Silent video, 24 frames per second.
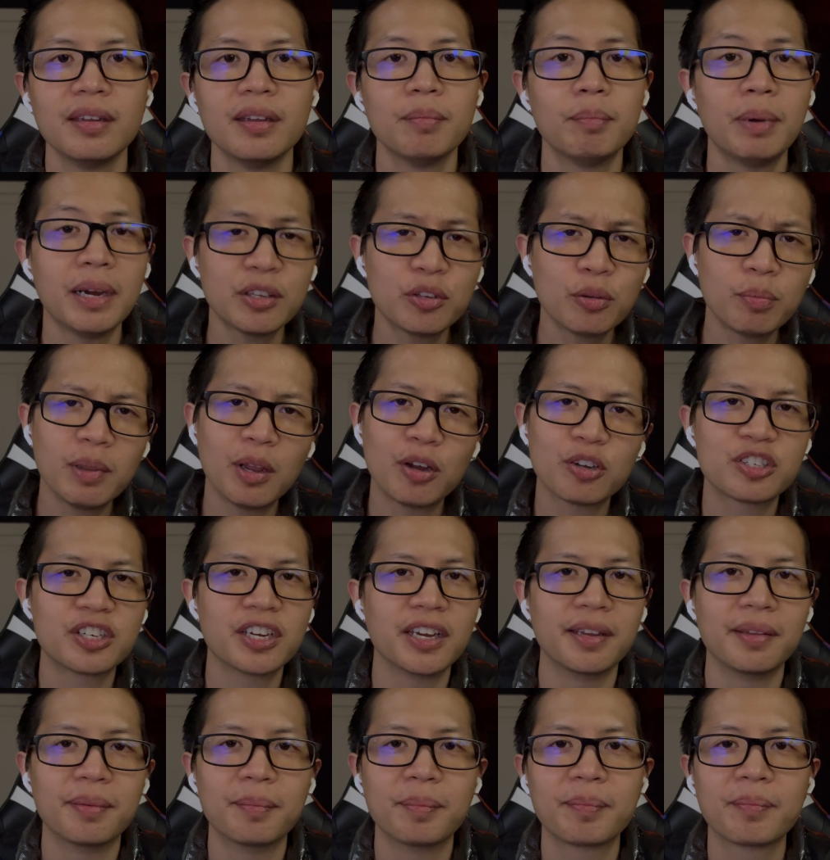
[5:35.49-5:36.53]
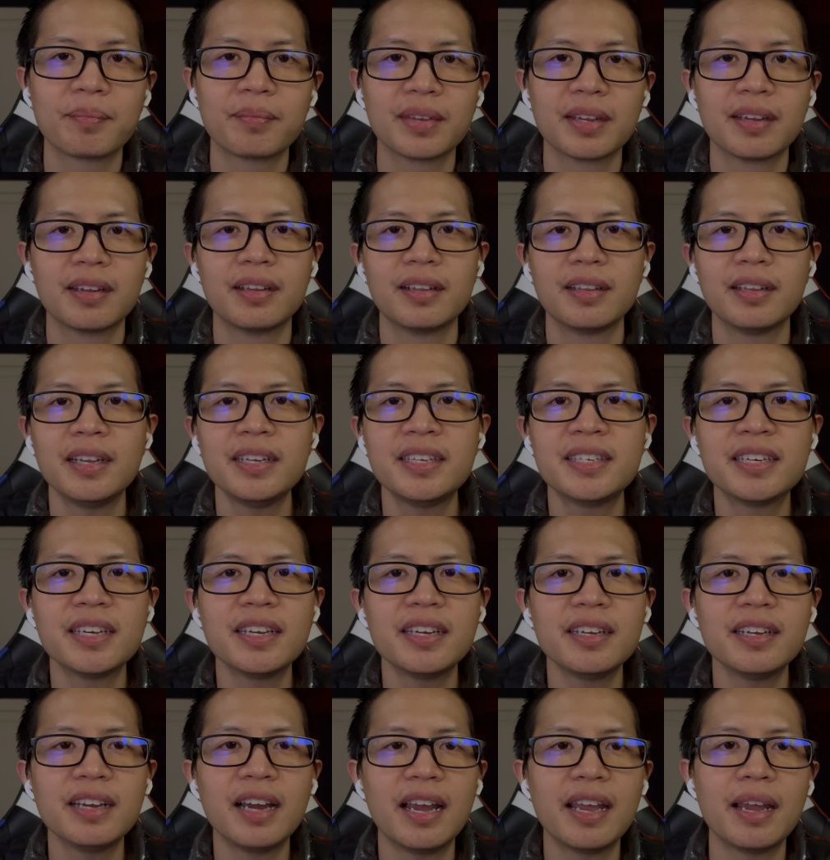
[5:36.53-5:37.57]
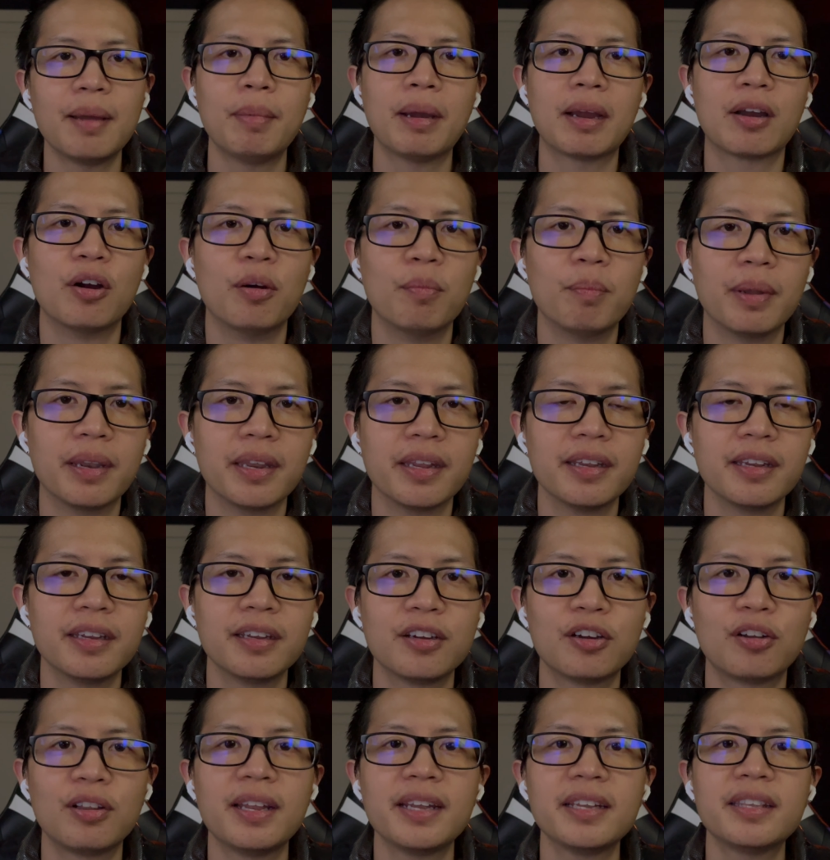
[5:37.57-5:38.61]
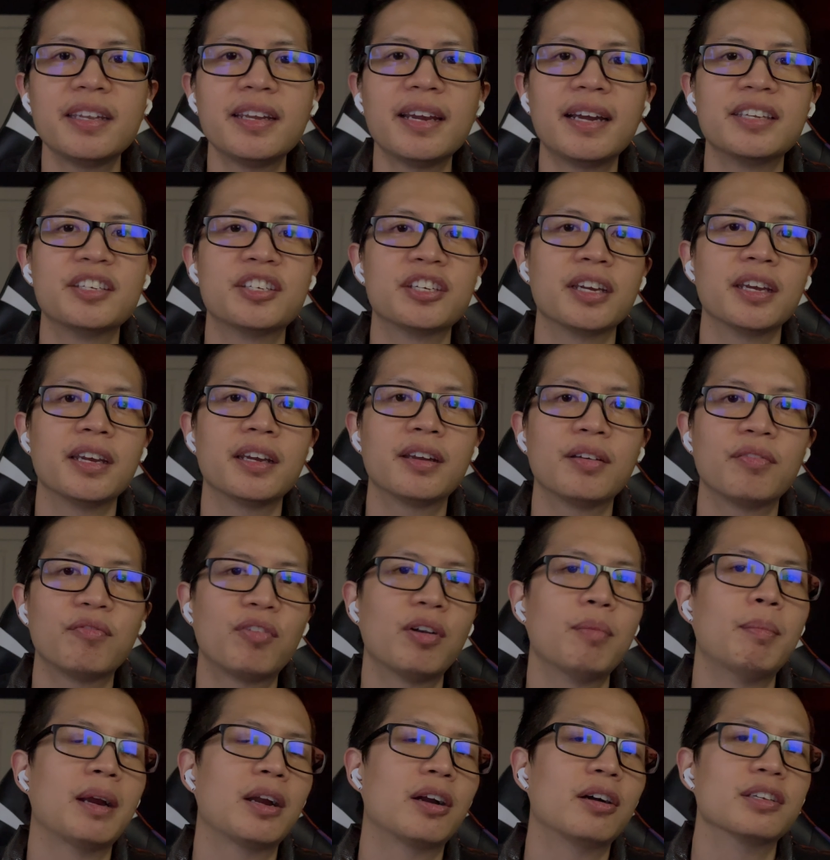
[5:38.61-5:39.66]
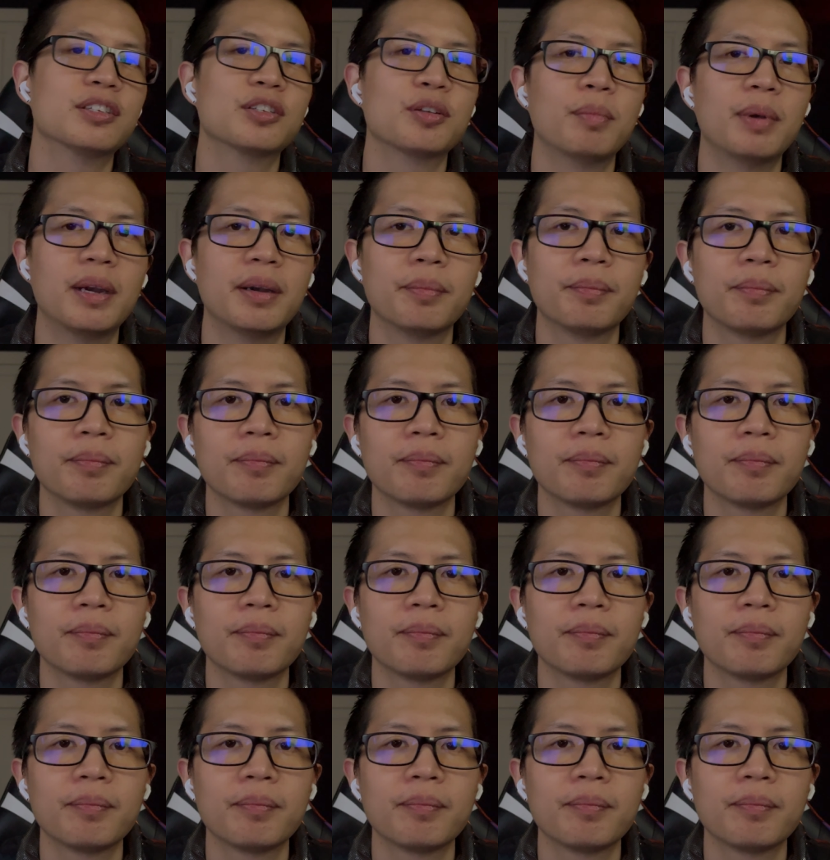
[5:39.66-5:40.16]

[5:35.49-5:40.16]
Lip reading: Back to blockchain. Let's say I am a company collecting a check from a customer.